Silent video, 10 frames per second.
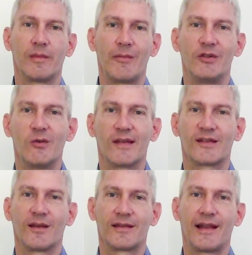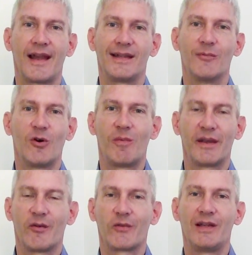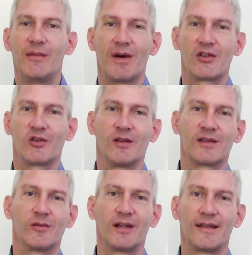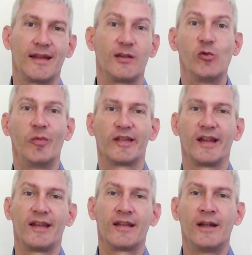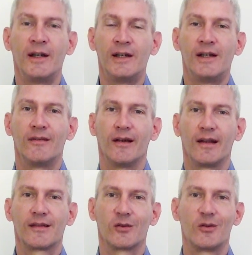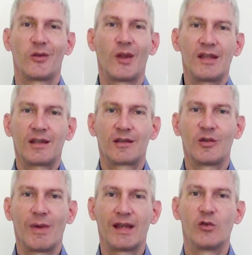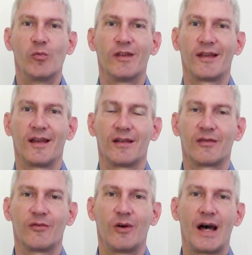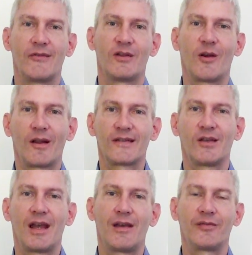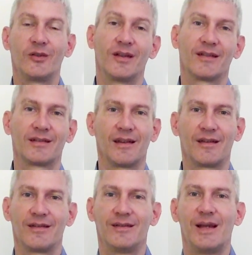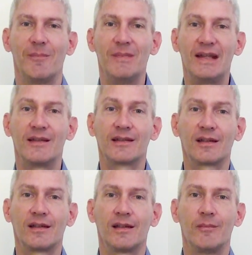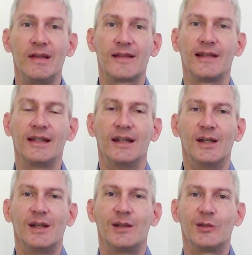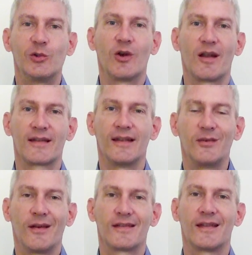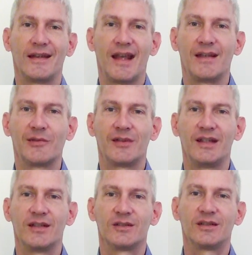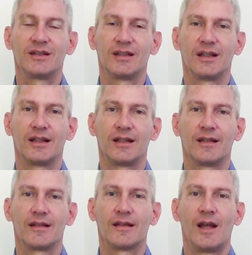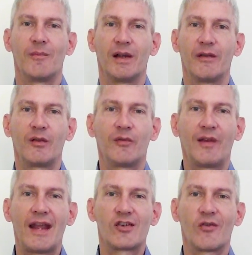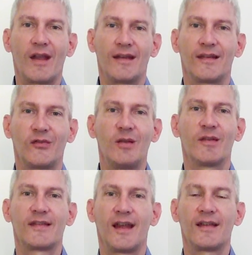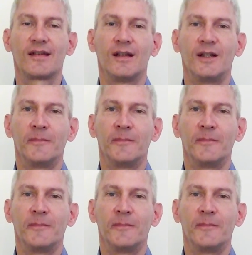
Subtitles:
maybe in US dollars slightly more, but not really much also, let's say 2%, right? So you think you make 2%. For $100 you have, you get measly $2 interest at the end of the year. And but if your inflation rate is 3%,